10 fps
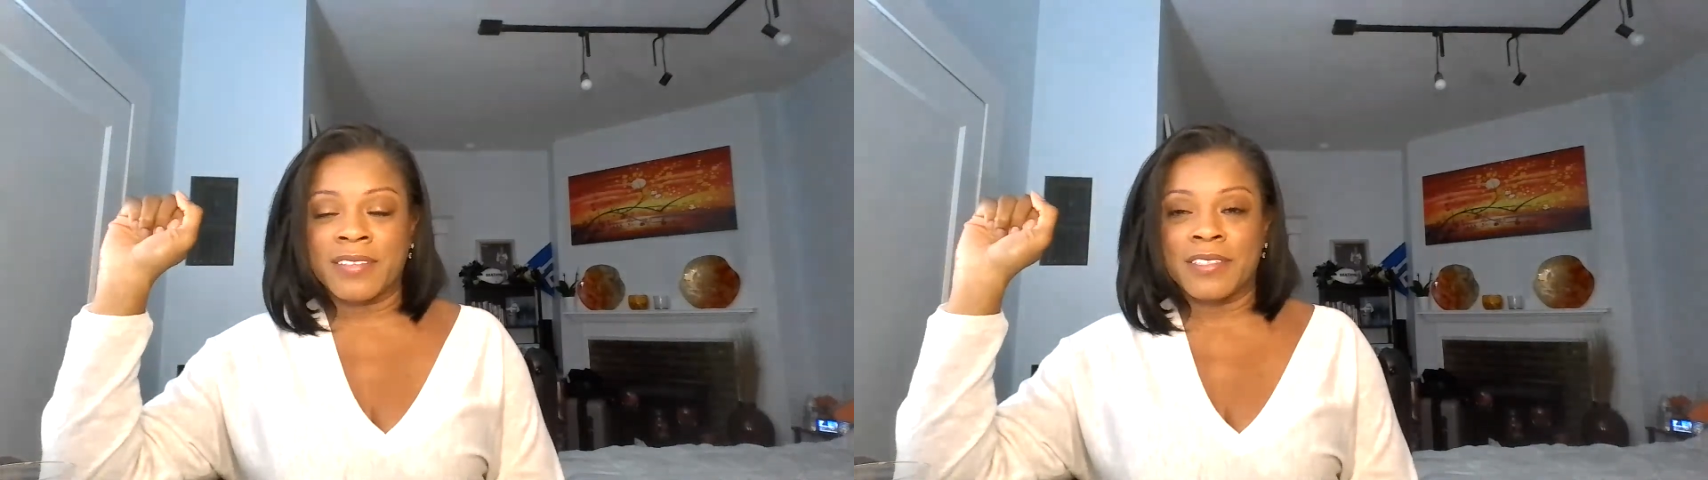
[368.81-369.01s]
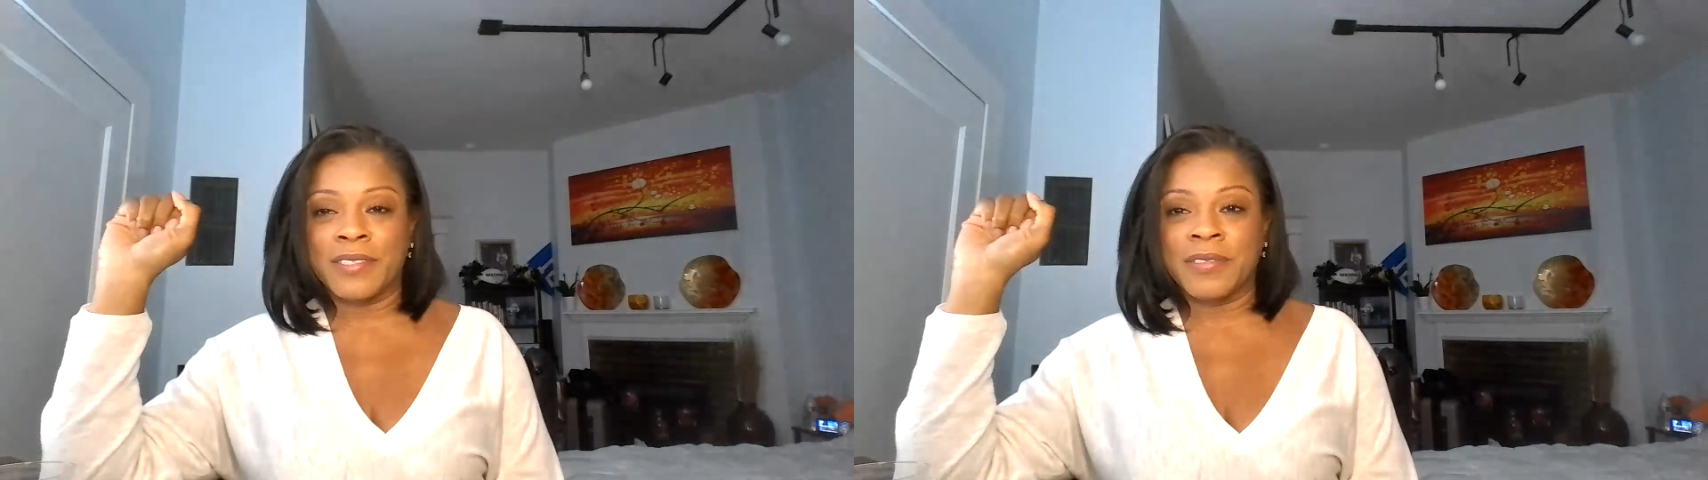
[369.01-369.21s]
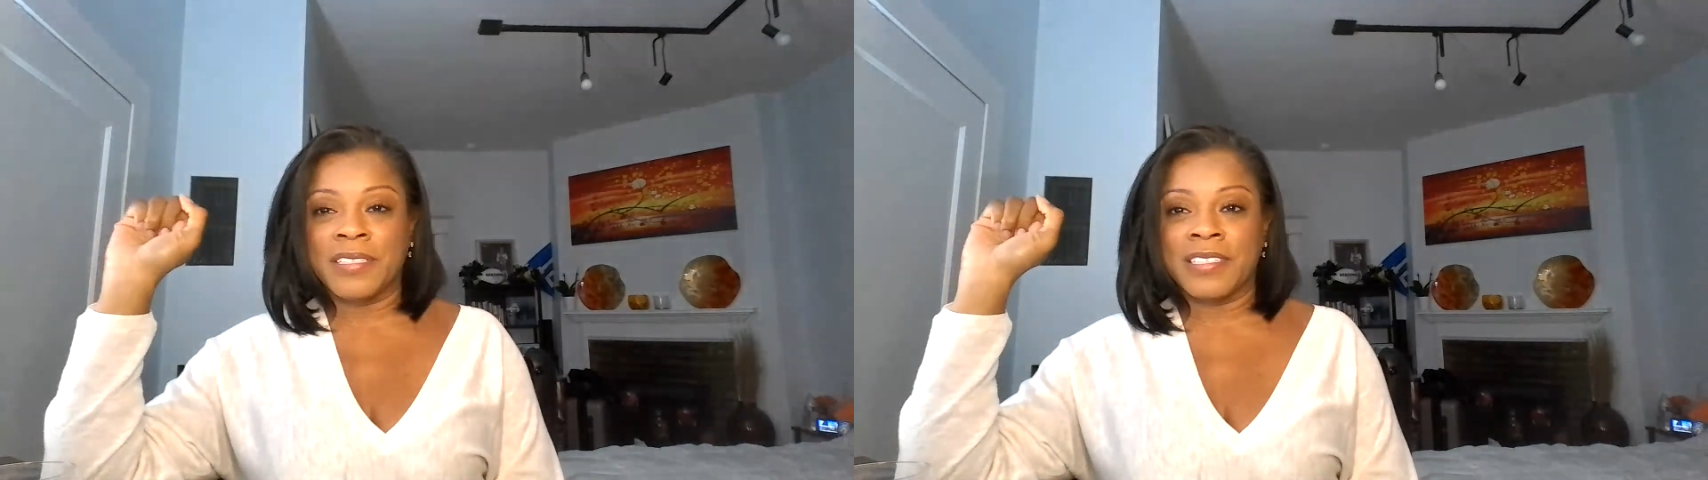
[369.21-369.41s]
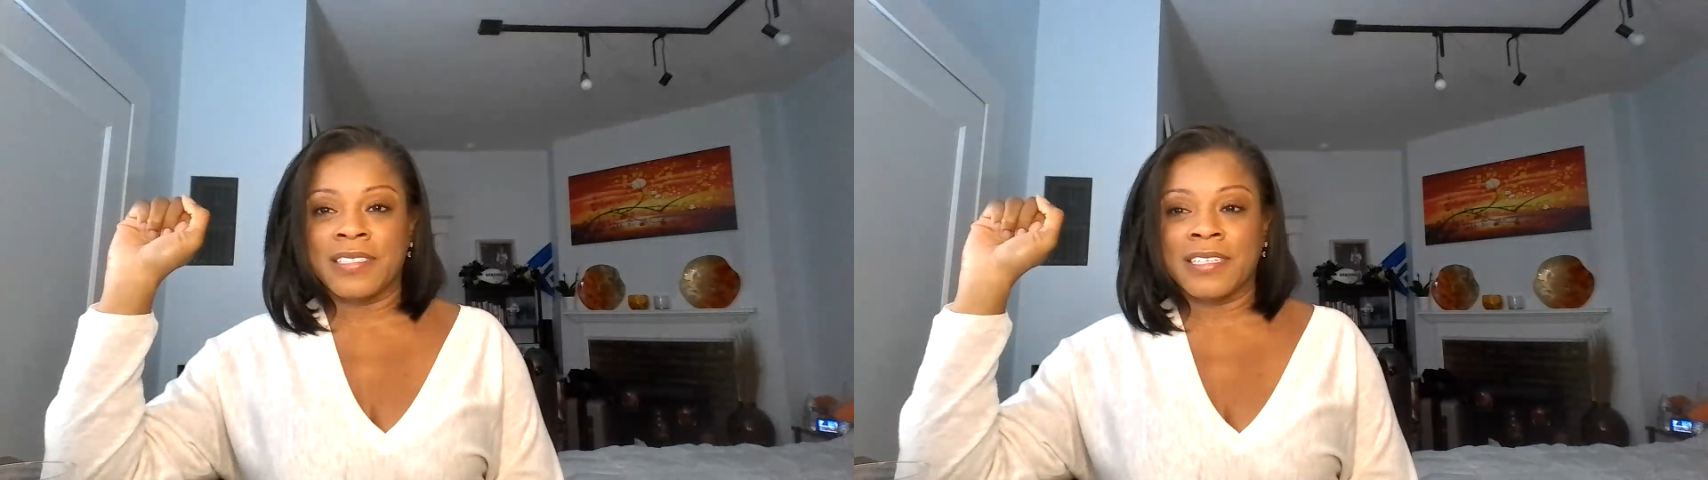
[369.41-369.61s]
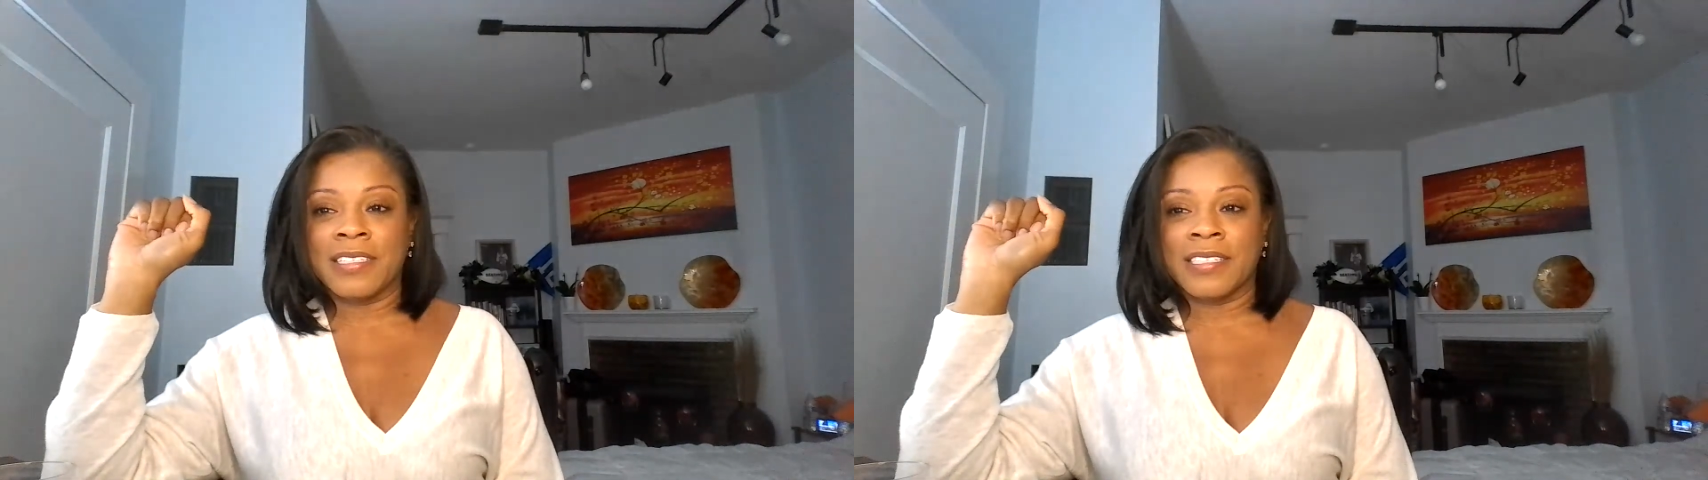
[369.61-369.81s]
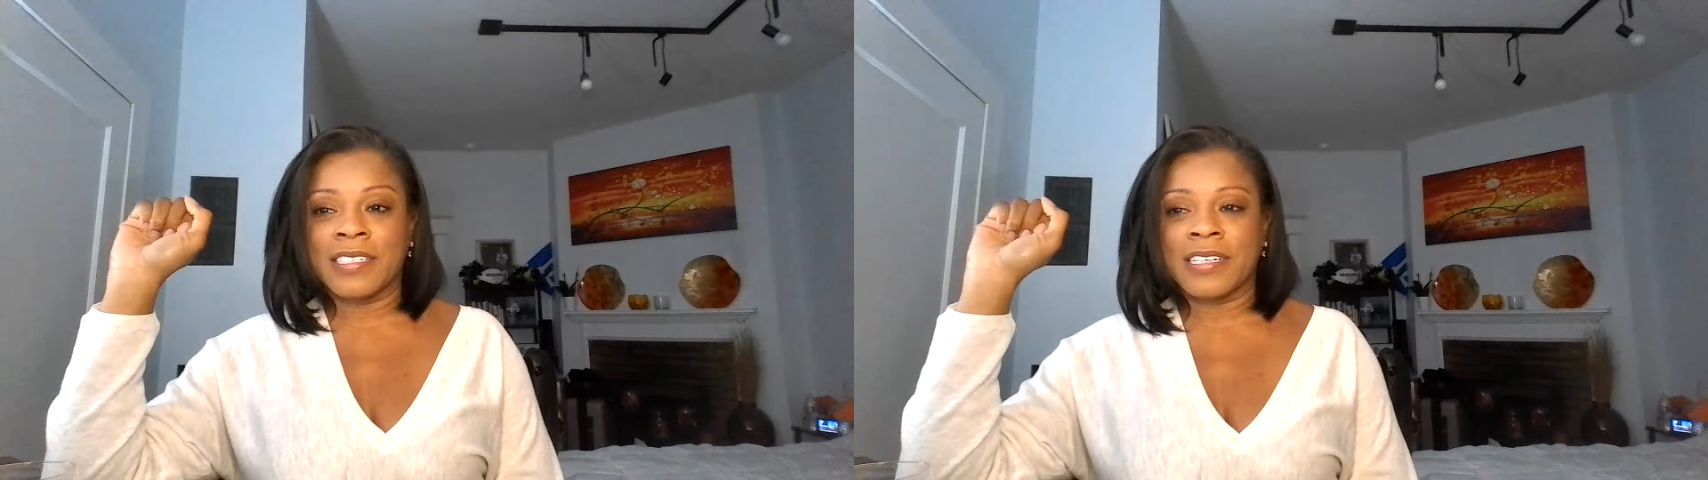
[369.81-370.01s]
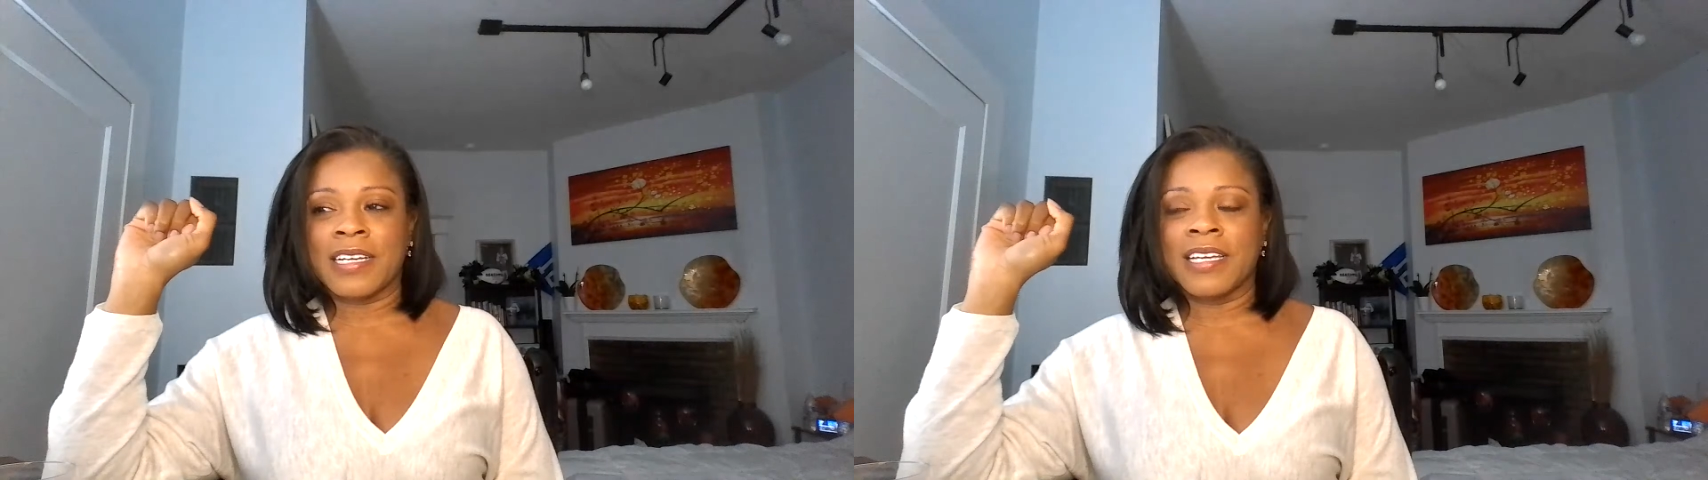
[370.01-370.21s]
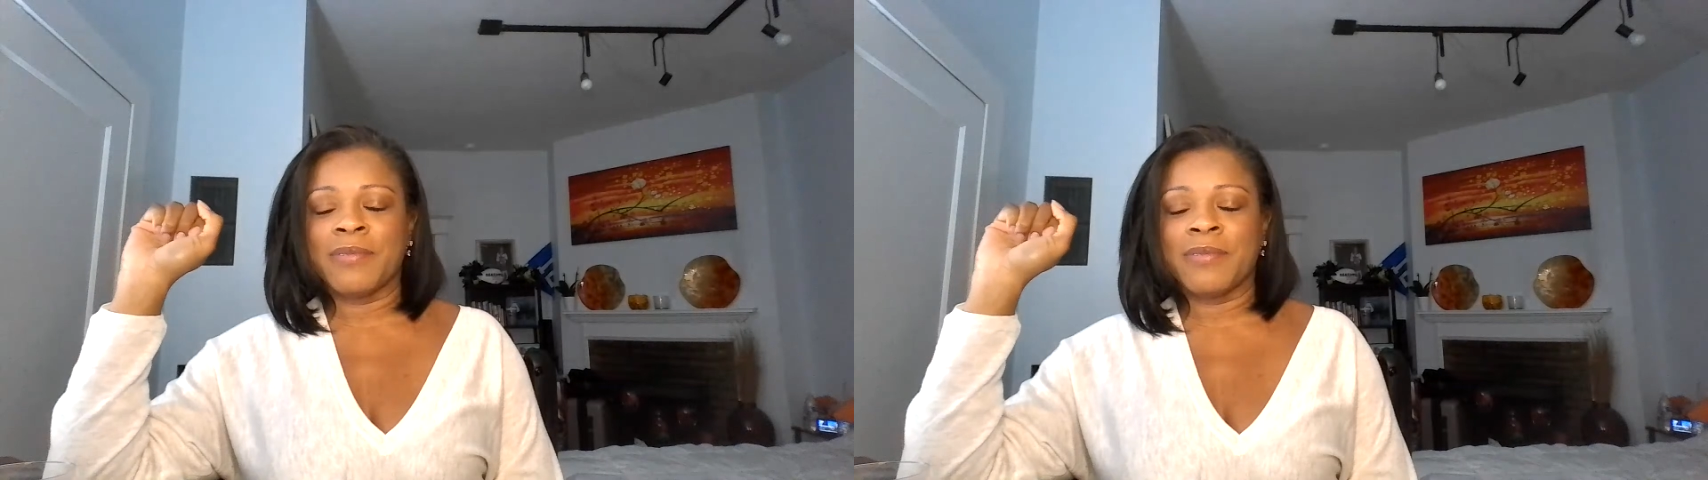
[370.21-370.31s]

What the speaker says: that they're doing this year.